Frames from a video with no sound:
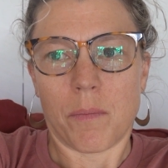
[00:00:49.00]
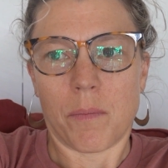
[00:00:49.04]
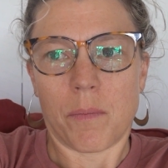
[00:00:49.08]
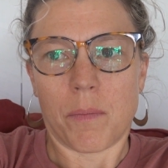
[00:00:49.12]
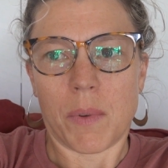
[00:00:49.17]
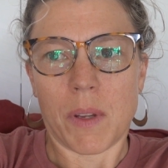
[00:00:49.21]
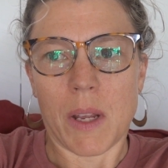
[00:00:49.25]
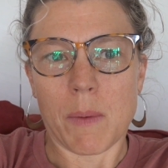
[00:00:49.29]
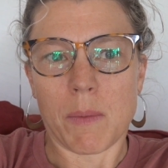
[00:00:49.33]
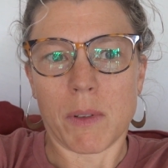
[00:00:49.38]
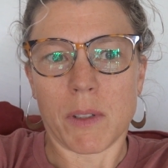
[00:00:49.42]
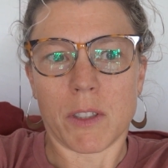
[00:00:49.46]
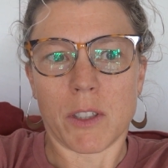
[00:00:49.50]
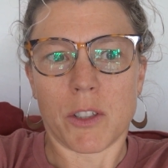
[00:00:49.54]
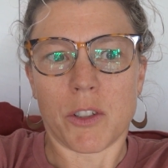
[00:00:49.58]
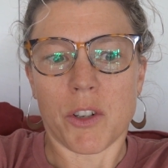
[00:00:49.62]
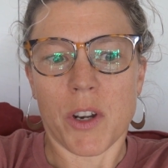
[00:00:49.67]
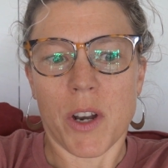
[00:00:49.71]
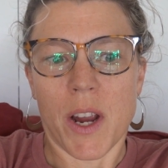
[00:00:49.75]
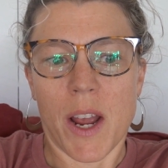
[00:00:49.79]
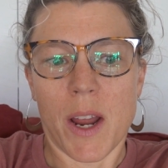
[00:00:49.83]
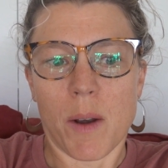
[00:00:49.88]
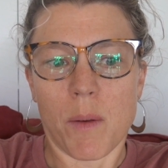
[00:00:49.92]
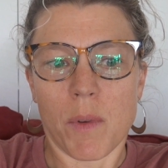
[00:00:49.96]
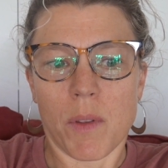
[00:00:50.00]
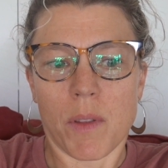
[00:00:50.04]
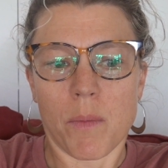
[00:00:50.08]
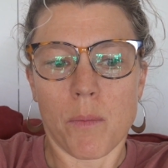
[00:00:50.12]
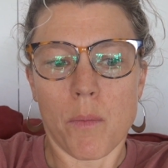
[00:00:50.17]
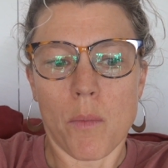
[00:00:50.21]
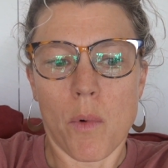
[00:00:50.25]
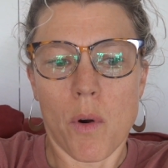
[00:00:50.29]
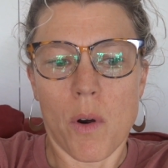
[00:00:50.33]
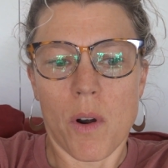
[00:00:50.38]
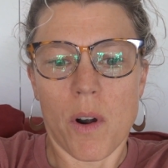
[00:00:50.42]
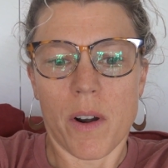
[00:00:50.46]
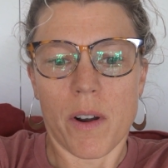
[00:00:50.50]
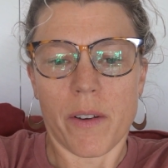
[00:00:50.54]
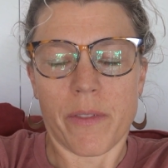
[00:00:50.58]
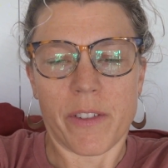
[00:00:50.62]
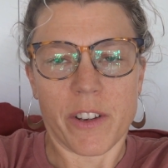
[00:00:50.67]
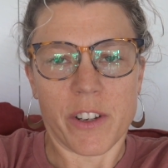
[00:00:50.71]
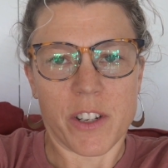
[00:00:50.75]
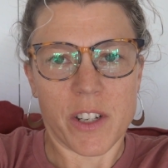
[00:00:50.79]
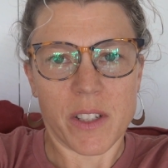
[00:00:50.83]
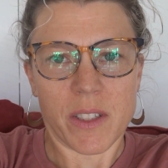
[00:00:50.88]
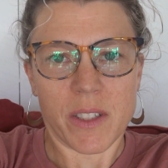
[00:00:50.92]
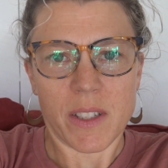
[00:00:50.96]
be able to train with more
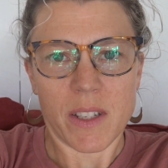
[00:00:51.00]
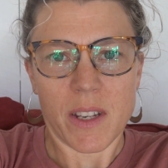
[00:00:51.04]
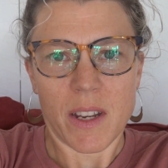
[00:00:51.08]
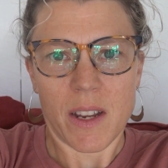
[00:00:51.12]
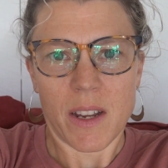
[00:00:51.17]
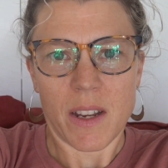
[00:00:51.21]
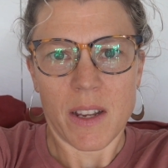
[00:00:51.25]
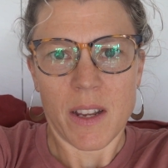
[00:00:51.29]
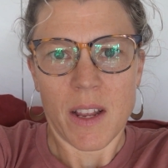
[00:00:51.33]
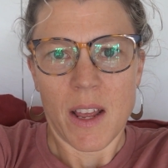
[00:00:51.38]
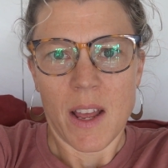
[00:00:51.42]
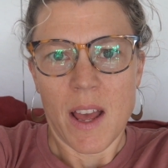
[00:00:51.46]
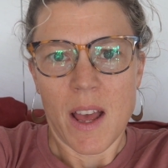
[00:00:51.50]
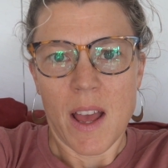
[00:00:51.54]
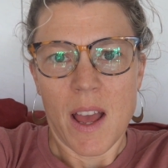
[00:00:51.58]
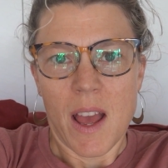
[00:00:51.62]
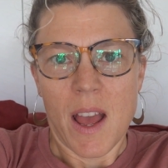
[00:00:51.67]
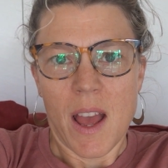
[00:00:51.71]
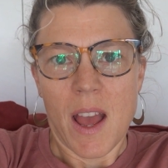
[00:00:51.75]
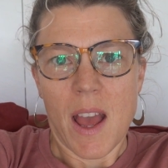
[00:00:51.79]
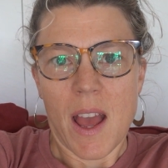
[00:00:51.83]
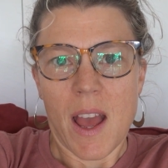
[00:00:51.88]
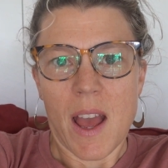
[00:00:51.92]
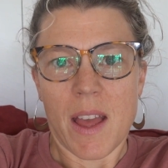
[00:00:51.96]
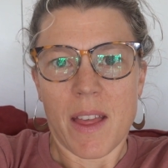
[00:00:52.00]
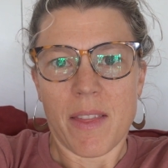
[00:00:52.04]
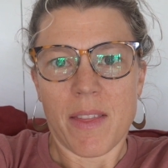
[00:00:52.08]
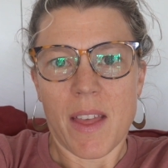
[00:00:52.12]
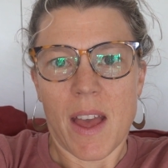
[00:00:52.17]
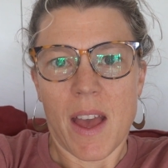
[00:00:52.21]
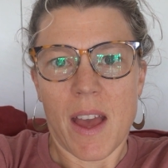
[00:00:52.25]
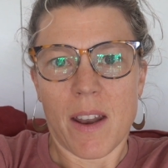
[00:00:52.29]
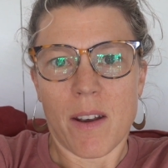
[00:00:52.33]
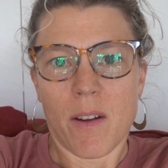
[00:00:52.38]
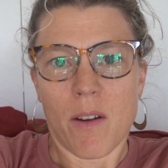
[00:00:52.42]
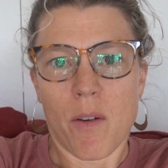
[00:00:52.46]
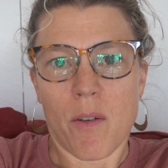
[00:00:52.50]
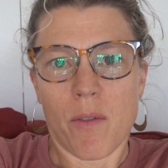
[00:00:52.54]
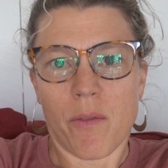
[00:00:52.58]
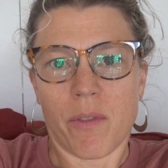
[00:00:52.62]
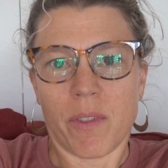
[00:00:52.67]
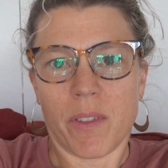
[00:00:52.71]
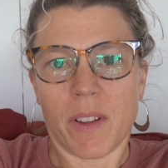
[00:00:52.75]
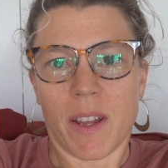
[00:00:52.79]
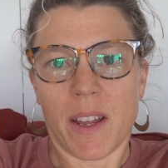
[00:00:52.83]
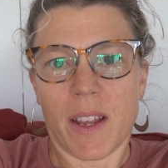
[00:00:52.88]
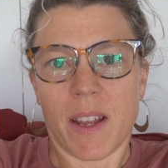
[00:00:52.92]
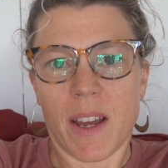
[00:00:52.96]
efficiency and then
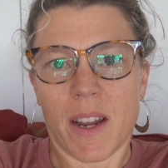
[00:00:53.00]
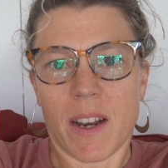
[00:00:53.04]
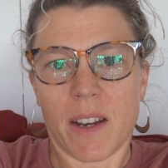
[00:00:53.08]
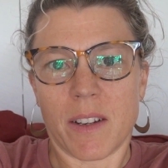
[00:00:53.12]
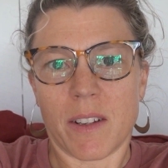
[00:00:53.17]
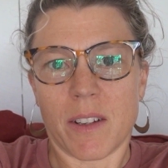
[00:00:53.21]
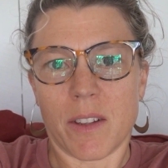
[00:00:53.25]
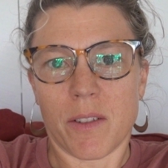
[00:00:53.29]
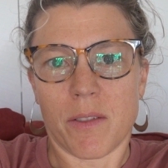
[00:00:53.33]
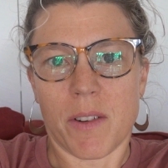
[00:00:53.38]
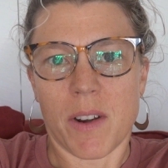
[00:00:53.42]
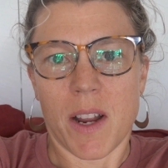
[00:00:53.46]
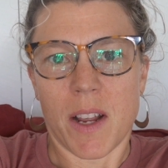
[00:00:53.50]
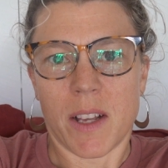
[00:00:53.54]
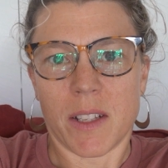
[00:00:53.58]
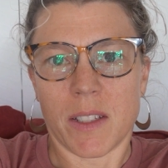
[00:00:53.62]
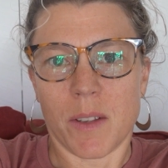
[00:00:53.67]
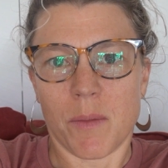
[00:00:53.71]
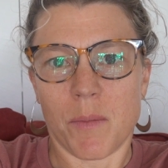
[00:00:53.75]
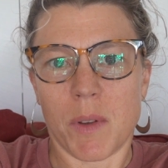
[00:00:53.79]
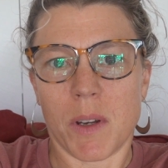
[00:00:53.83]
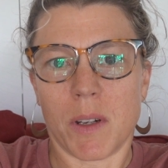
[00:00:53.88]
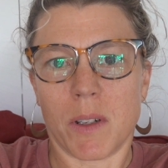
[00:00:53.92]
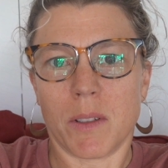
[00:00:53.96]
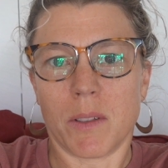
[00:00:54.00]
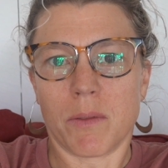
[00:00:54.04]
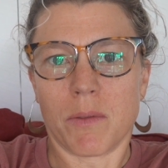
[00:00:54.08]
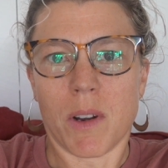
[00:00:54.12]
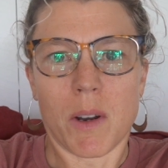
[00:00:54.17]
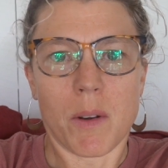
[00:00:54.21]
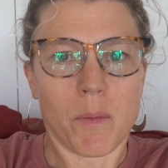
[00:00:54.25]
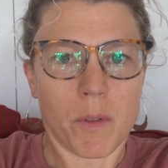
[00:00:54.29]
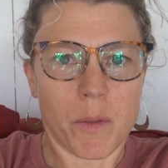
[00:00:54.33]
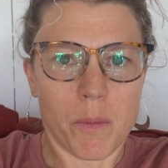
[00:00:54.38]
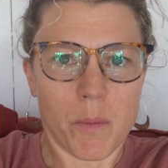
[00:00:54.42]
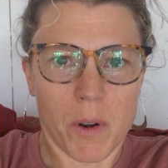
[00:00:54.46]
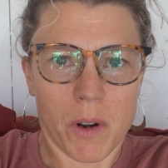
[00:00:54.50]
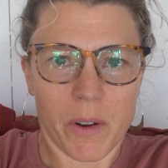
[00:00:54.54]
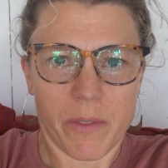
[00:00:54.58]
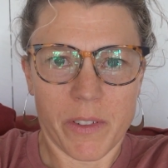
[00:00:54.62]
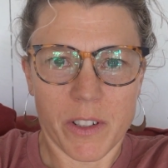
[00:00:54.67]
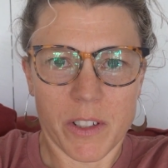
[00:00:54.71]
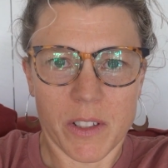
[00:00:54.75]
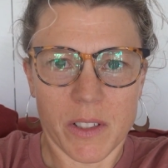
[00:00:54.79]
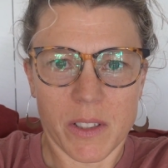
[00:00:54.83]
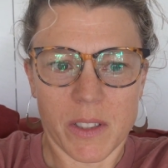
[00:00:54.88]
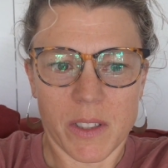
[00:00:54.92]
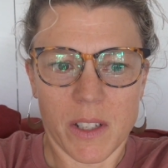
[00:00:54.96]
hopefully get into the race and be able to run with more
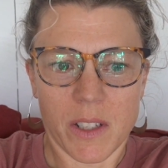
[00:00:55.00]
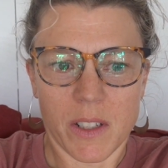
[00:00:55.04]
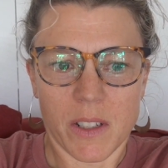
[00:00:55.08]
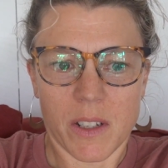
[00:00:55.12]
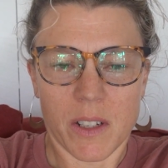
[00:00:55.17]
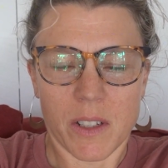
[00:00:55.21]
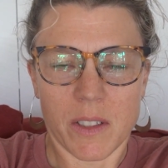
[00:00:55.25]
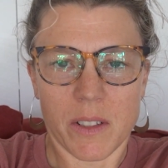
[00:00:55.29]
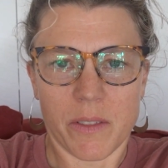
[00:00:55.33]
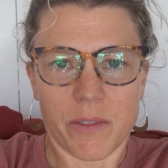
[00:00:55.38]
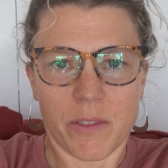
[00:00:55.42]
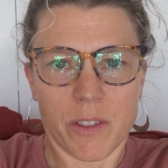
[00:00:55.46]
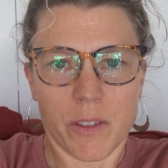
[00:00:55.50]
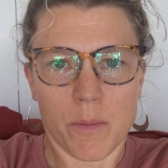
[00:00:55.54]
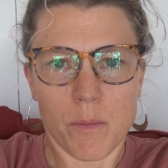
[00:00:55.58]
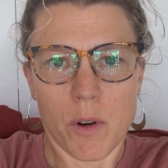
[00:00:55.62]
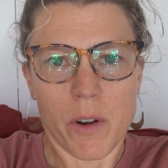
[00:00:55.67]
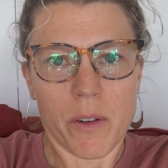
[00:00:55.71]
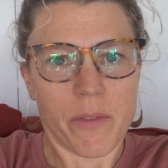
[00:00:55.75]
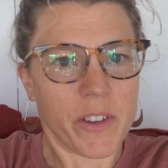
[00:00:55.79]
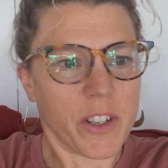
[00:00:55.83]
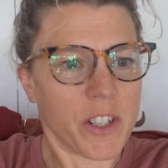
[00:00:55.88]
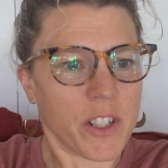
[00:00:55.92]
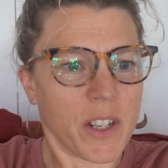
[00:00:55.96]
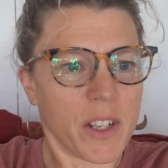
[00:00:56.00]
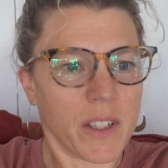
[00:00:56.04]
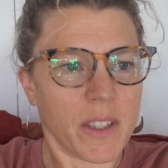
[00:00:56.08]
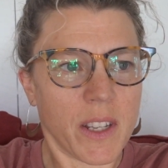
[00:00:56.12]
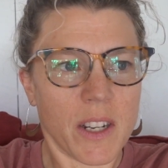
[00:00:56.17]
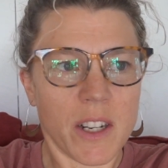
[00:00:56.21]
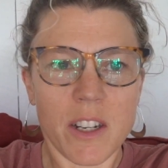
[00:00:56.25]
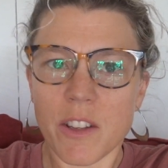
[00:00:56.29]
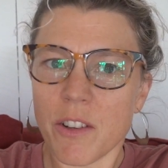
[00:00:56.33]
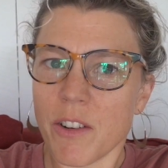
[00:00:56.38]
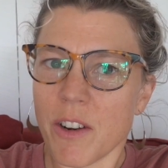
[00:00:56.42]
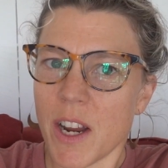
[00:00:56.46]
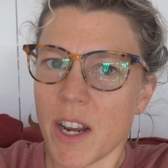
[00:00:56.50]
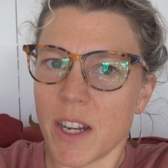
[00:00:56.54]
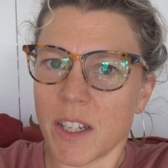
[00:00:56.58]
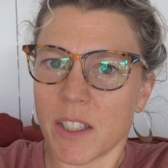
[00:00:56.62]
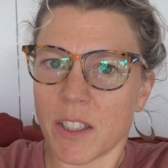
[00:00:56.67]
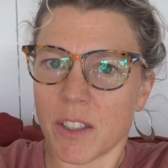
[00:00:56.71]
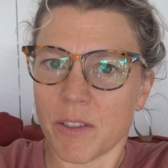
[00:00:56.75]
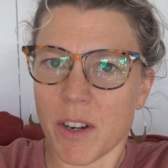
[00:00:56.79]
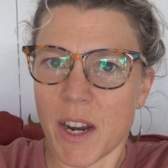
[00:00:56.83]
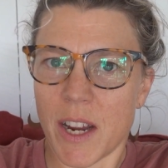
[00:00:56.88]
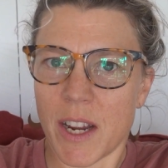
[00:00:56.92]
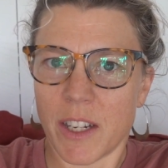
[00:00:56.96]
efficiency, because if you're more efficient at the end of the
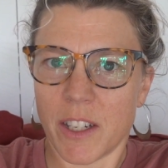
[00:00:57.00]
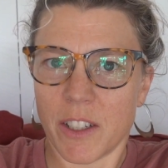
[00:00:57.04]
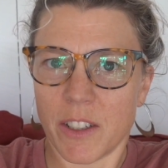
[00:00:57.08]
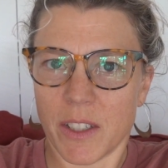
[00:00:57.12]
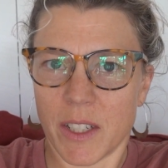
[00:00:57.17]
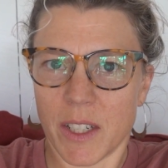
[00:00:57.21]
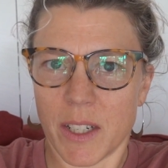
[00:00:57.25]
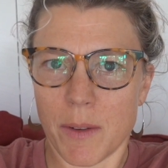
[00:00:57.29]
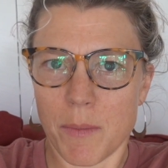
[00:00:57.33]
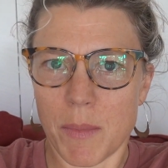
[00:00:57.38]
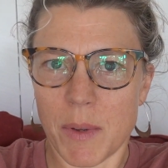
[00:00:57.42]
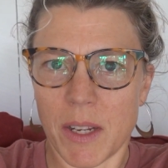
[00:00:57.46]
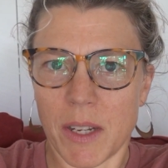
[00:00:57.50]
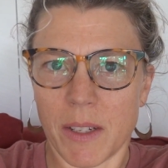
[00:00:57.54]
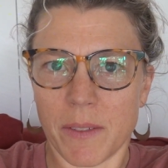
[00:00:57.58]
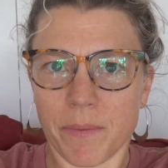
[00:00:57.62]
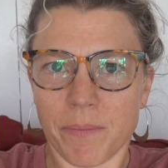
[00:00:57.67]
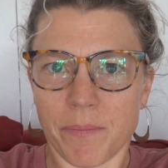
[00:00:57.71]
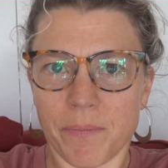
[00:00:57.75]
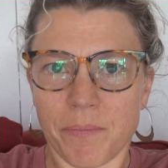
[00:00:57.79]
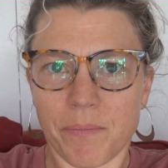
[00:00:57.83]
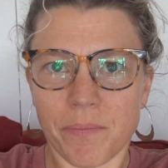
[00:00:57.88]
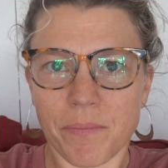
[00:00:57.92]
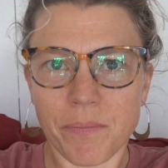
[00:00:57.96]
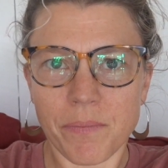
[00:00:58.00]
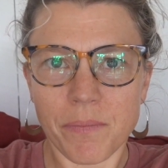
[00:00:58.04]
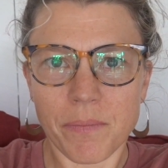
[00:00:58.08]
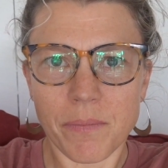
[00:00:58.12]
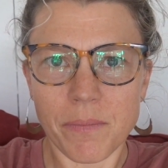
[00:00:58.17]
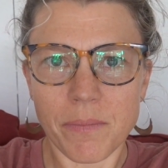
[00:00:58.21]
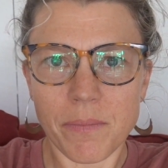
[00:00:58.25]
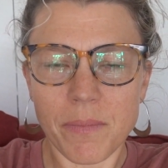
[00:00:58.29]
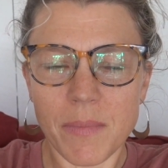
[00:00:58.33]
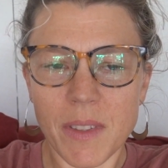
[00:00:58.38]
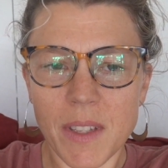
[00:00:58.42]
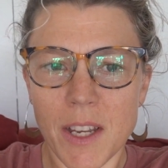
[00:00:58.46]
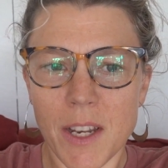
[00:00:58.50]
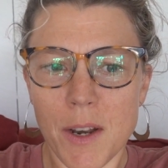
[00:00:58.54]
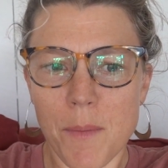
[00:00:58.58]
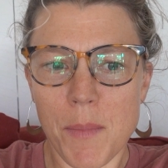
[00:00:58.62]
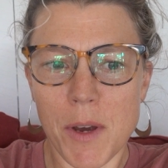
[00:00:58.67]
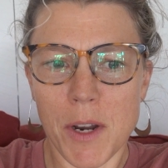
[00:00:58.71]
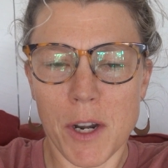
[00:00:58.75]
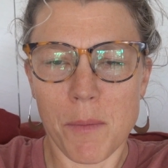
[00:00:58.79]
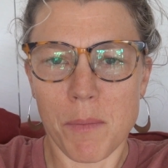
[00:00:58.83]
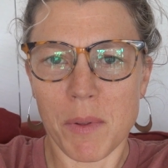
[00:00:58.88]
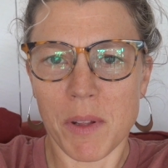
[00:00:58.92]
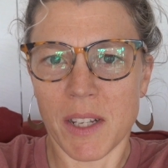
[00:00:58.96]
race, right, you're going to be in a
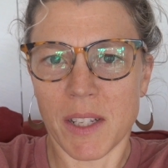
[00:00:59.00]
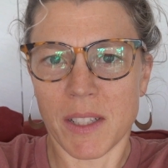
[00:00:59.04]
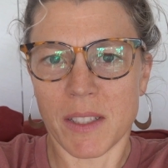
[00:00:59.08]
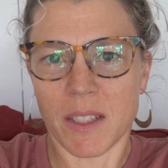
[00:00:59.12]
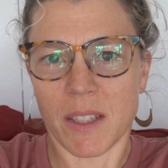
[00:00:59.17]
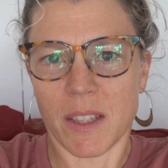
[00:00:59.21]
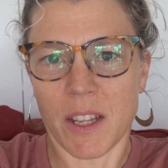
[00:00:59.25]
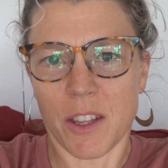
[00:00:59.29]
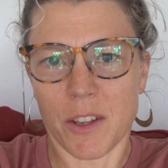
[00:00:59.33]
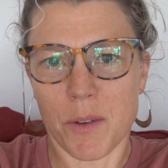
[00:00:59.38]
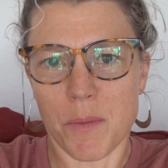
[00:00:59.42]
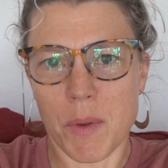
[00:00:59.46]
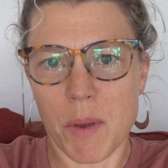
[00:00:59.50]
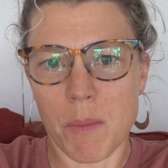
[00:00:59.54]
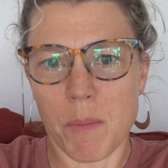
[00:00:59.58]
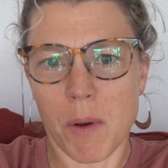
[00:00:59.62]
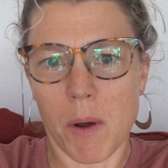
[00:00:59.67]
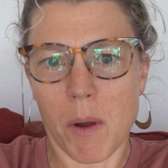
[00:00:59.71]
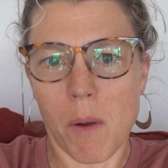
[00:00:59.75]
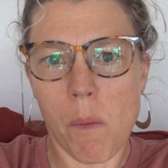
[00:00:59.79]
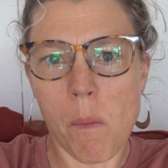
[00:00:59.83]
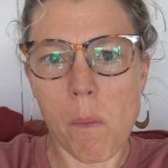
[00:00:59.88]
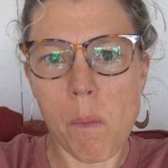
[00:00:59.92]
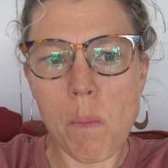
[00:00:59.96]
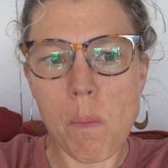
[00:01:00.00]
better place than the other people.